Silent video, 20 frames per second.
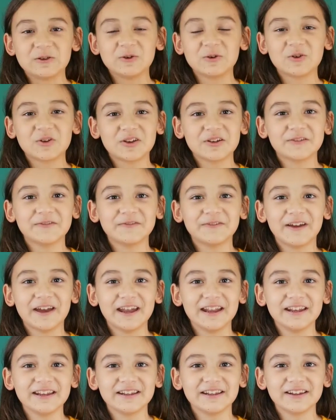You could
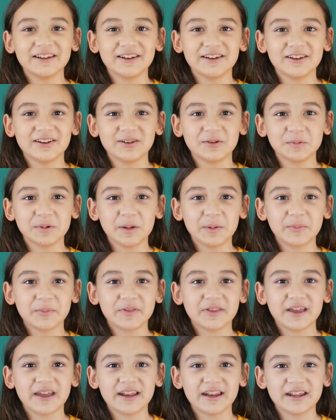find it on our
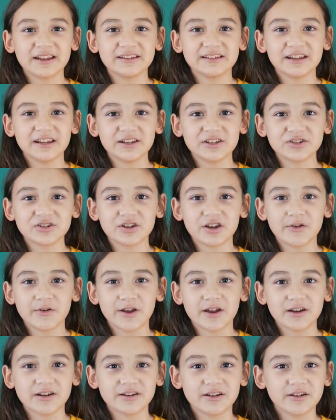website at
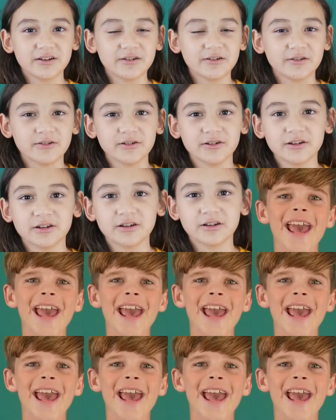dangeraware.org.